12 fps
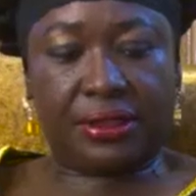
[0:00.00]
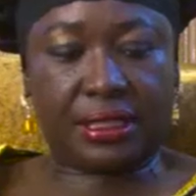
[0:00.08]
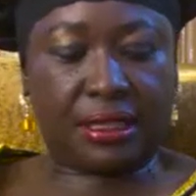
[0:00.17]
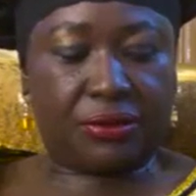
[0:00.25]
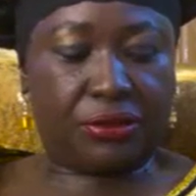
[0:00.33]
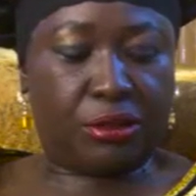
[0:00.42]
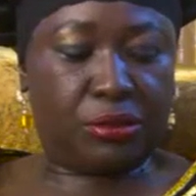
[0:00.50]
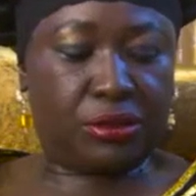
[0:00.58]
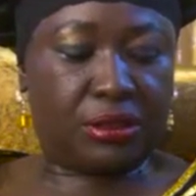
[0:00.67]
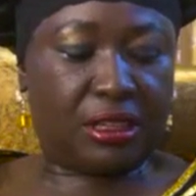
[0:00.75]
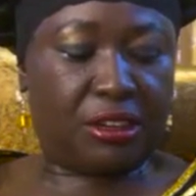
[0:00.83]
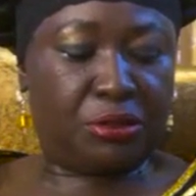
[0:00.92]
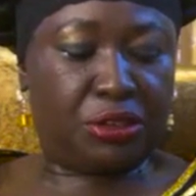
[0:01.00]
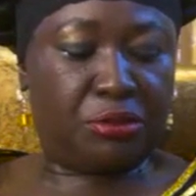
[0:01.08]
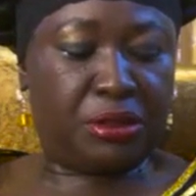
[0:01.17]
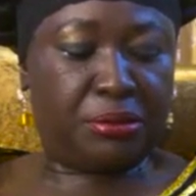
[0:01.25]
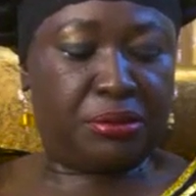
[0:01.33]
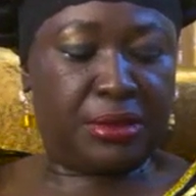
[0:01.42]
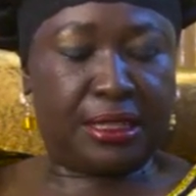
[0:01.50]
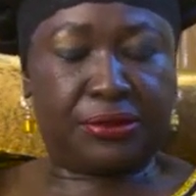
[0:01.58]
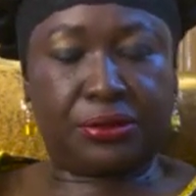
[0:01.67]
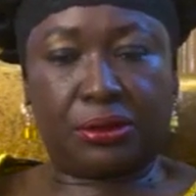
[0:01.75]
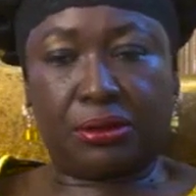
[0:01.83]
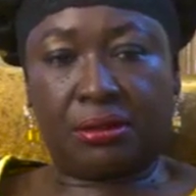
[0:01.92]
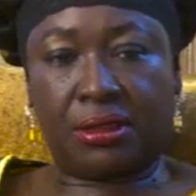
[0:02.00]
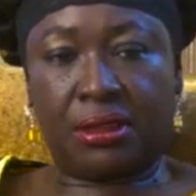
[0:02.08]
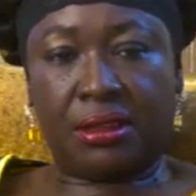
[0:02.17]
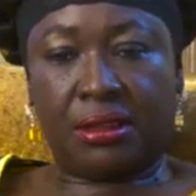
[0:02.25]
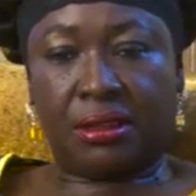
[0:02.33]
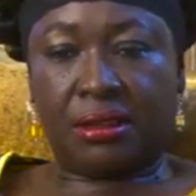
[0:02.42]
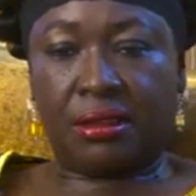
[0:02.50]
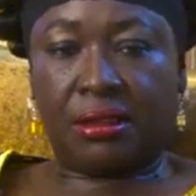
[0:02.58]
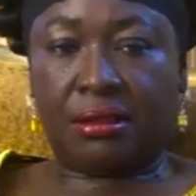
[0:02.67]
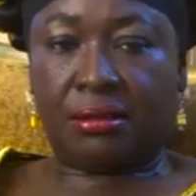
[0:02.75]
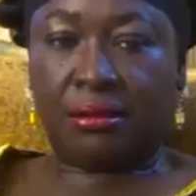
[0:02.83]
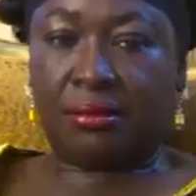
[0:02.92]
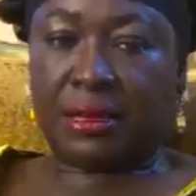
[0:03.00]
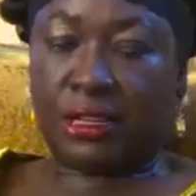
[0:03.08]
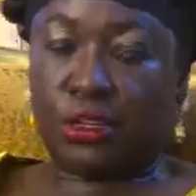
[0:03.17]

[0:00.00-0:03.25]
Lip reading: first and foremost, I'll be remembered for my